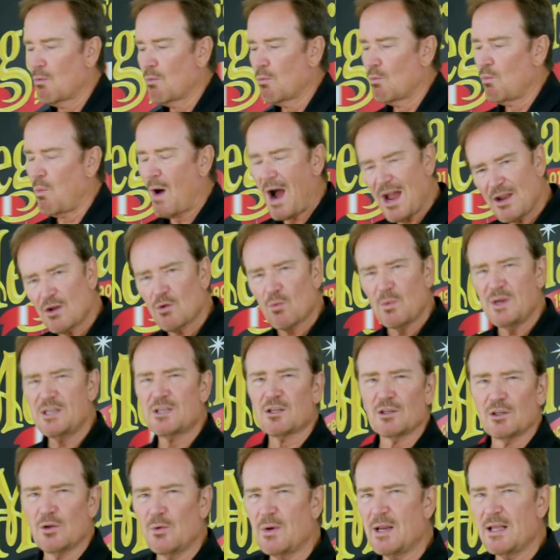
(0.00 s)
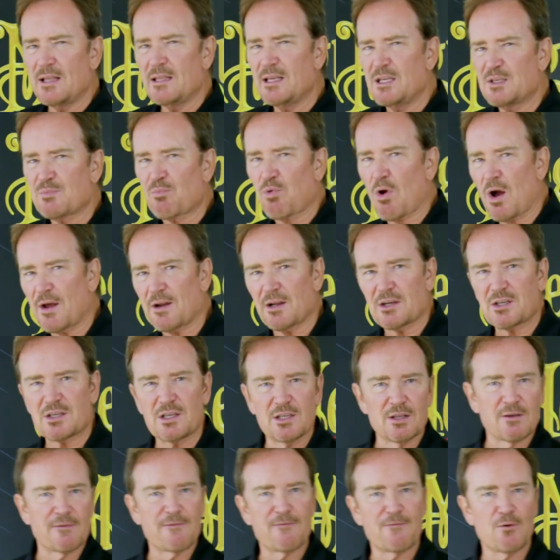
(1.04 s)
Why are we diluting these products
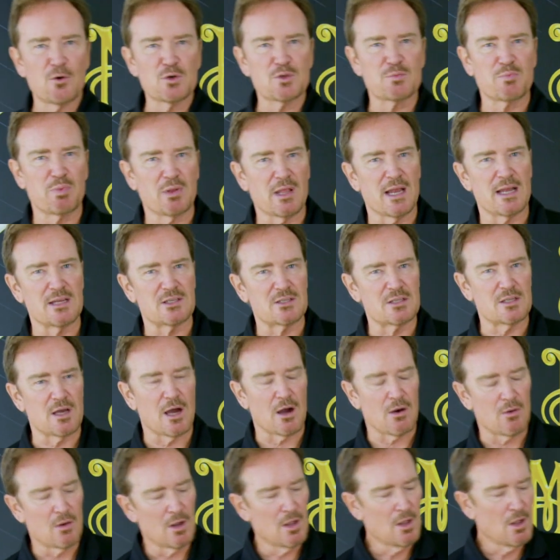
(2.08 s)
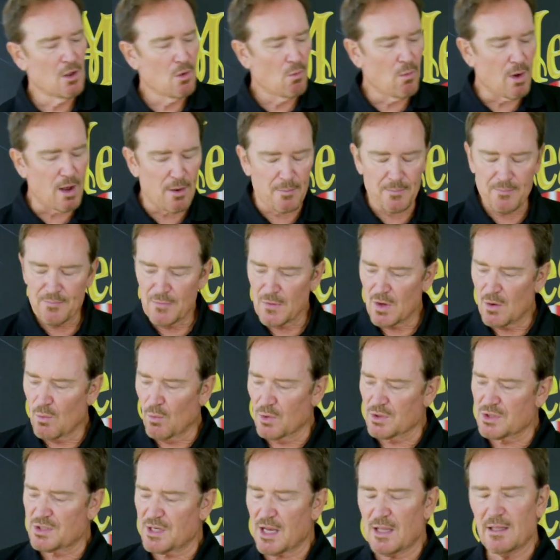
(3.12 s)
in the first place though? Well,
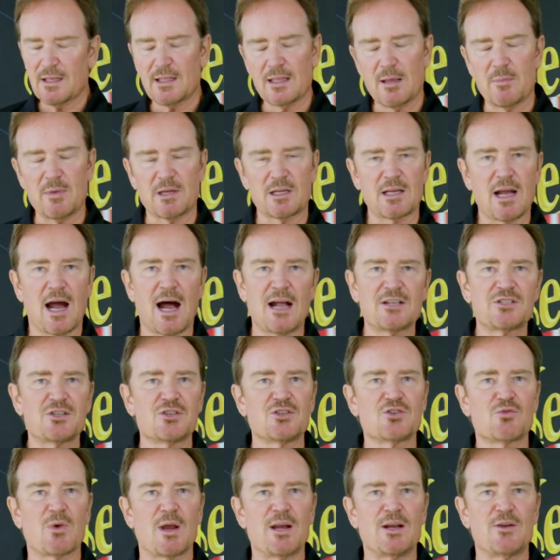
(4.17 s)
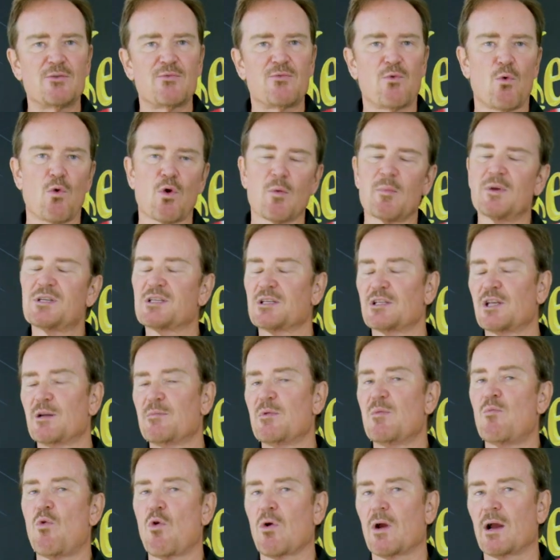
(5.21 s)
we're selling them in concentrated form, it's a little
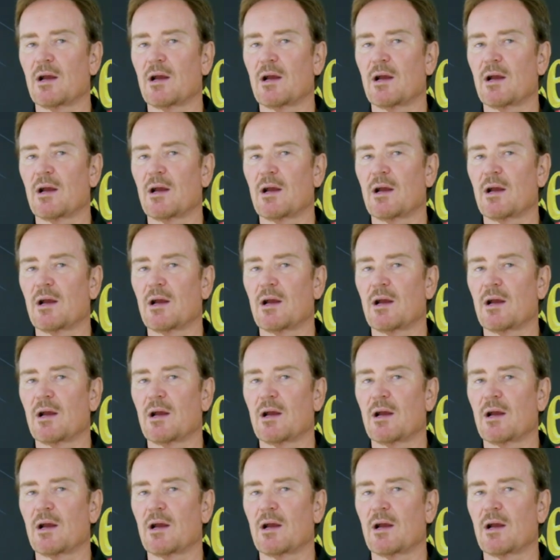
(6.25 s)
bit more